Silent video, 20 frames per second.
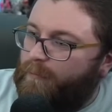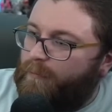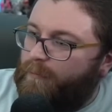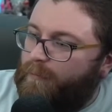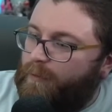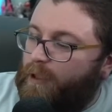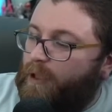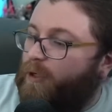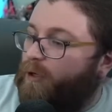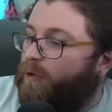
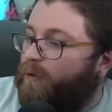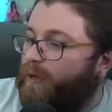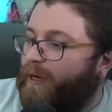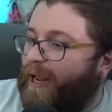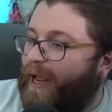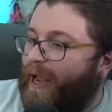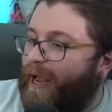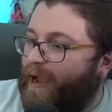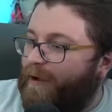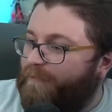You don't
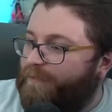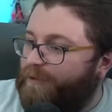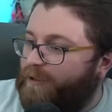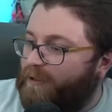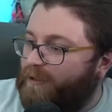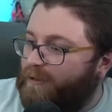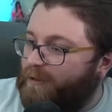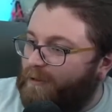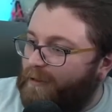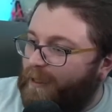have
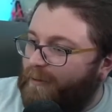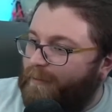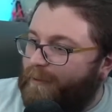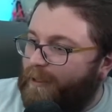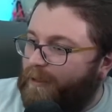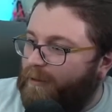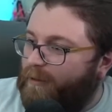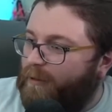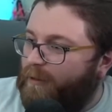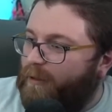to
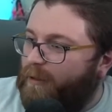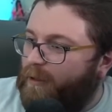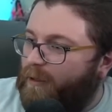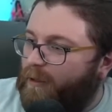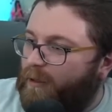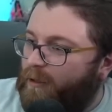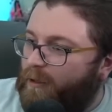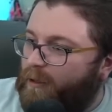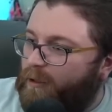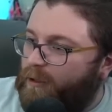limit
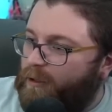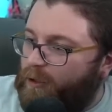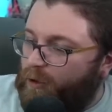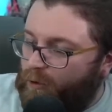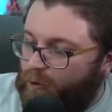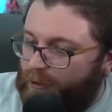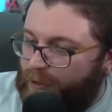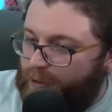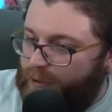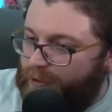your